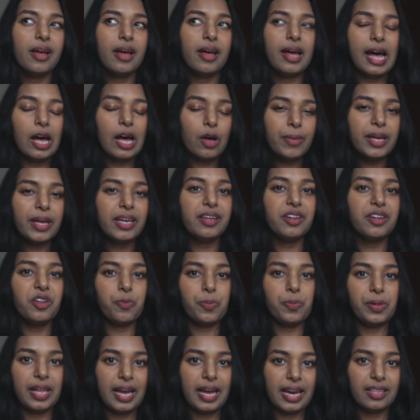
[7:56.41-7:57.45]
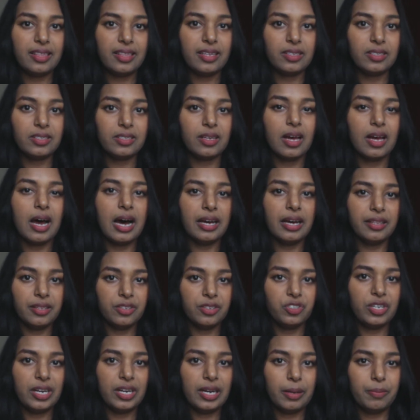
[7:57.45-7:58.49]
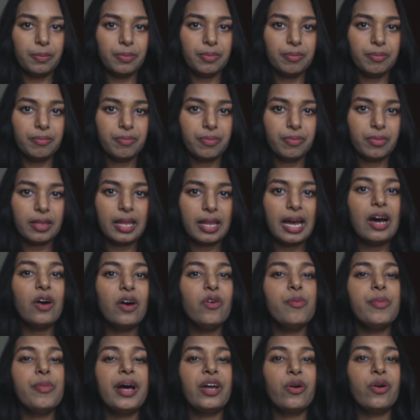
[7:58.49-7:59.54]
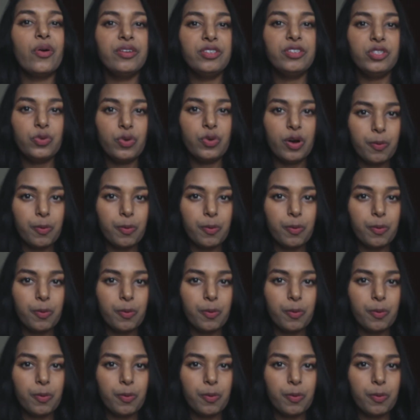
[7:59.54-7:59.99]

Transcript: how am I going to apply this on the job? How am I going to